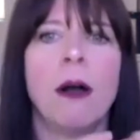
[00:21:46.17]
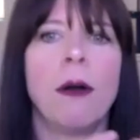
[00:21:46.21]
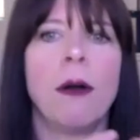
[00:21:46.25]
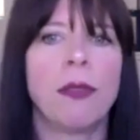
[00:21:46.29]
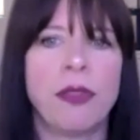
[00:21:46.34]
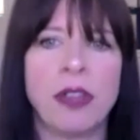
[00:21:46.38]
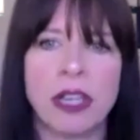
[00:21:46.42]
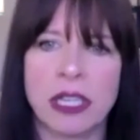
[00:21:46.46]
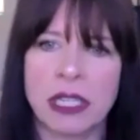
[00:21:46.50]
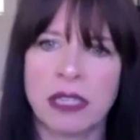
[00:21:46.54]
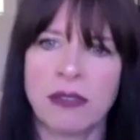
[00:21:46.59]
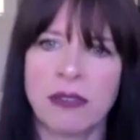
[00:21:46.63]

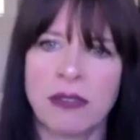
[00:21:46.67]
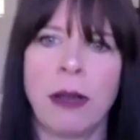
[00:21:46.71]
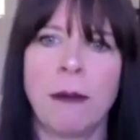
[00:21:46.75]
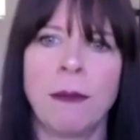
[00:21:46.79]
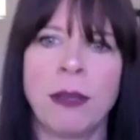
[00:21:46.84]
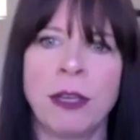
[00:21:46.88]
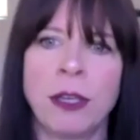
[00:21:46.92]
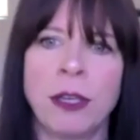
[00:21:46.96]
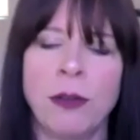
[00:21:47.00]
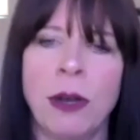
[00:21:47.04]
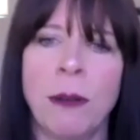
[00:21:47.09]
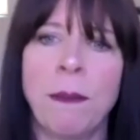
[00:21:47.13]
this
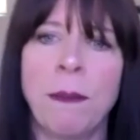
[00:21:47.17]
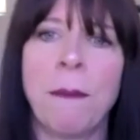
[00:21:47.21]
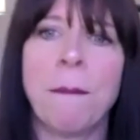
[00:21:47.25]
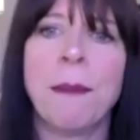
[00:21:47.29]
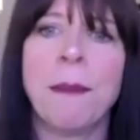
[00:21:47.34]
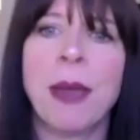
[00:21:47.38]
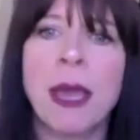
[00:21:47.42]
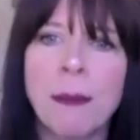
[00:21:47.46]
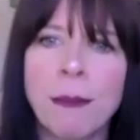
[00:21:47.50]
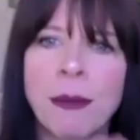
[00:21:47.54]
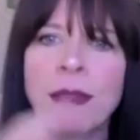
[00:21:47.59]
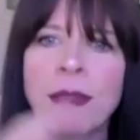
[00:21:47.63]
family unit, but
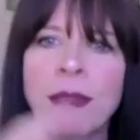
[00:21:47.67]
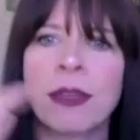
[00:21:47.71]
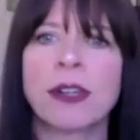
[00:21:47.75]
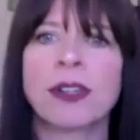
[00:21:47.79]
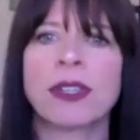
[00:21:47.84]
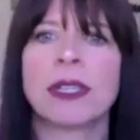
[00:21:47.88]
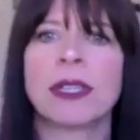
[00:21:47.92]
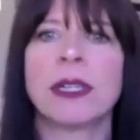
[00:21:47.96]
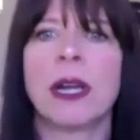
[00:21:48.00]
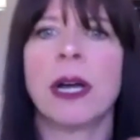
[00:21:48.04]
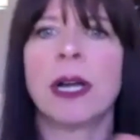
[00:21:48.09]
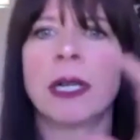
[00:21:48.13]
maybe there's
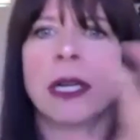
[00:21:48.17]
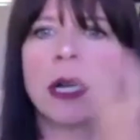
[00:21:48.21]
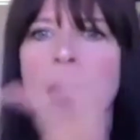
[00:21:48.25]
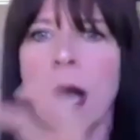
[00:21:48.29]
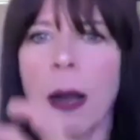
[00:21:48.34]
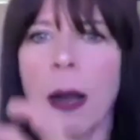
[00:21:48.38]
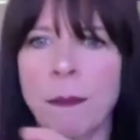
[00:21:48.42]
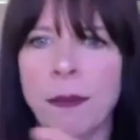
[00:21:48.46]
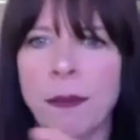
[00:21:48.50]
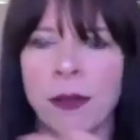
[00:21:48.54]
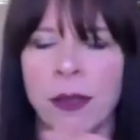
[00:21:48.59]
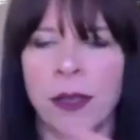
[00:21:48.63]
an
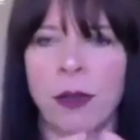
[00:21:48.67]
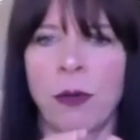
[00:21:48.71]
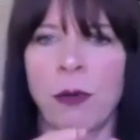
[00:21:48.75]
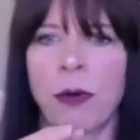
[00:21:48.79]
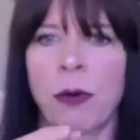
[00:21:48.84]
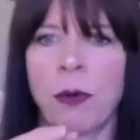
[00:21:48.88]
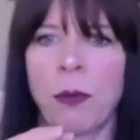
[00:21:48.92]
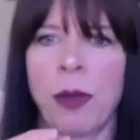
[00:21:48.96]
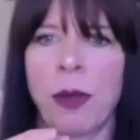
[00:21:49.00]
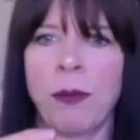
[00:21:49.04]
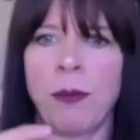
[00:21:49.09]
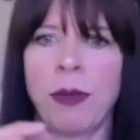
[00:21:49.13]
uncoupling or
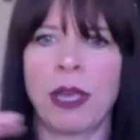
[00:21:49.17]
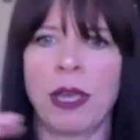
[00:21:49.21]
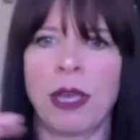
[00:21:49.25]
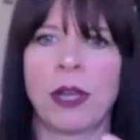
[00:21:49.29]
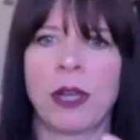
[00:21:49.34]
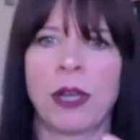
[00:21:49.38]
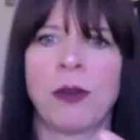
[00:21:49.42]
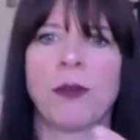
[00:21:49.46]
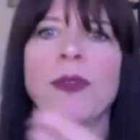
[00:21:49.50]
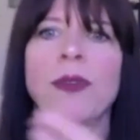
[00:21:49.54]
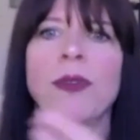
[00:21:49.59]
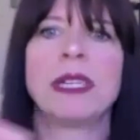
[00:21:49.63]
a way we
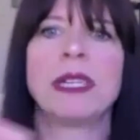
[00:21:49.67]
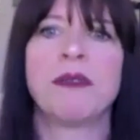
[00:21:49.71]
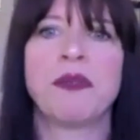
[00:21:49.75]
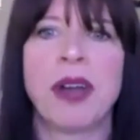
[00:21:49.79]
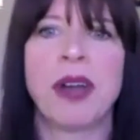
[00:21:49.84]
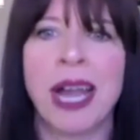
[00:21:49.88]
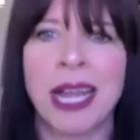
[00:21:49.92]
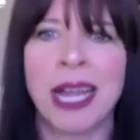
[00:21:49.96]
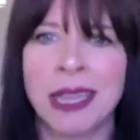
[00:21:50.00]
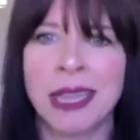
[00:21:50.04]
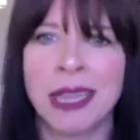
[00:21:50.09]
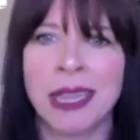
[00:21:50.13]
can
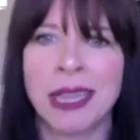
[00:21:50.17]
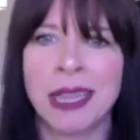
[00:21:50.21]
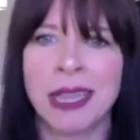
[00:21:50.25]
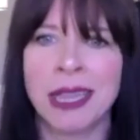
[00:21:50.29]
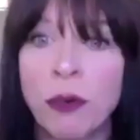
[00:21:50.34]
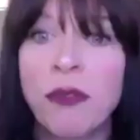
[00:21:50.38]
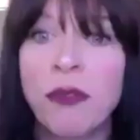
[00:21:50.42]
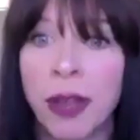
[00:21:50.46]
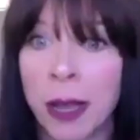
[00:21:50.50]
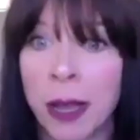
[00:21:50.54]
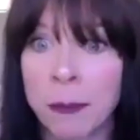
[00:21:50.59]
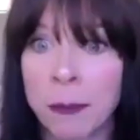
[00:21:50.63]
redefine the
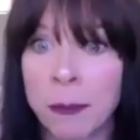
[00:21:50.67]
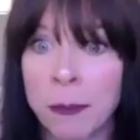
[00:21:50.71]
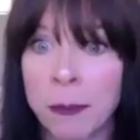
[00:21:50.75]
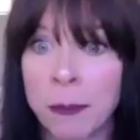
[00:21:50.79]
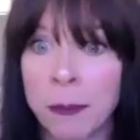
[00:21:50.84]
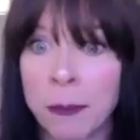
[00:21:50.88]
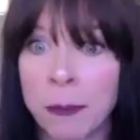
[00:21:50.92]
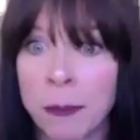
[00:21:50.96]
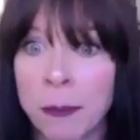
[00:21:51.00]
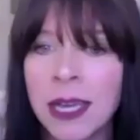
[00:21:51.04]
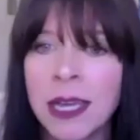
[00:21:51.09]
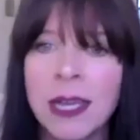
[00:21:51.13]
new
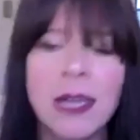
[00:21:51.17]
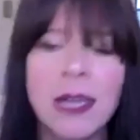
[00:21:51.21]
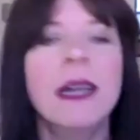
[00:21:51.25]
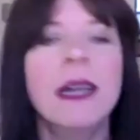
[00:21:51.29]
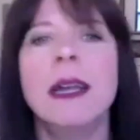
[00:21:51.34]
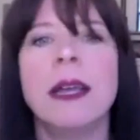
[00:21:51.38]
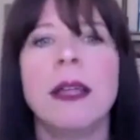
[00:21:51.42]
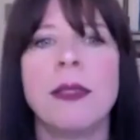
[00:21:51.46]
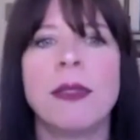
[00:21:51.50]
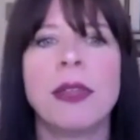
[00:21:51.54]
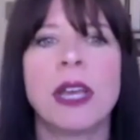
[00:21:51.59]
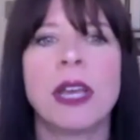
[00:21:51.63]
family
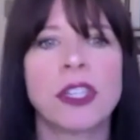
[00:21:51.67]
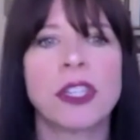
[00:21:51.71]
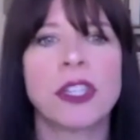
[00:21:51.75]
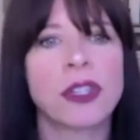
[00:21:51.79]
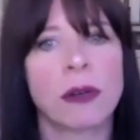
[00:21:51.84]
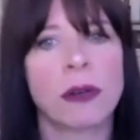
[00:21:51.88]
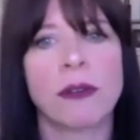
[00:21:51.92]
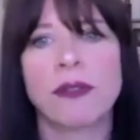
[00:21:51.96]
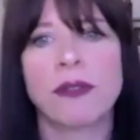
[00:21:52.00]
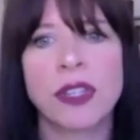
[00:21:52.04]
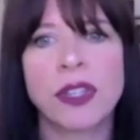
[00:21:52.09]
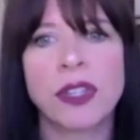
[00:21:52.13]
that
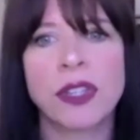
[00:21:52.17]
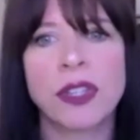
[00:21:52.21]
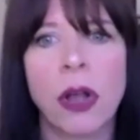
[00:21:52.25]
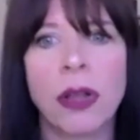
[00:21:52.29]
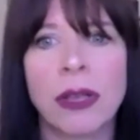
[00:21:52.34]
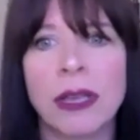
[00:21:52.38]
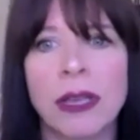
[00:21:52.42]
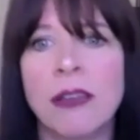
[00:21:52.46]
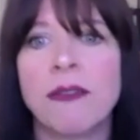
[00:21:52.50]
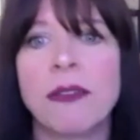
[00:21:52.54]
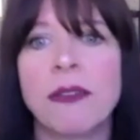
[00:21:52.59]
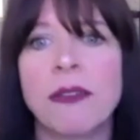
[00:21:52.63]
serves us all
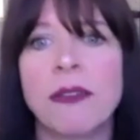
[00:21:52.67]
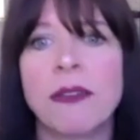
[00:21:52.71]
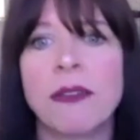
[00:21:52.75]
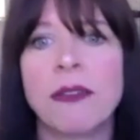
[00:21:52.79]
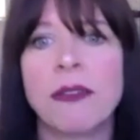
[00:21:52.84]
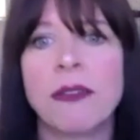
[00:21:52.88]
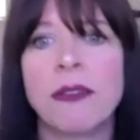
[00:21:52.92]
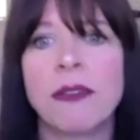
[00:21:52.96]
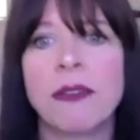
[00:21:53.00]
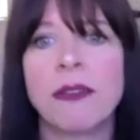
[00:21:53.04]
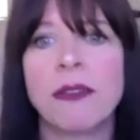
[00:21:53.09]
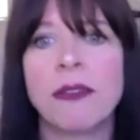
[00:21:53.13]
even better.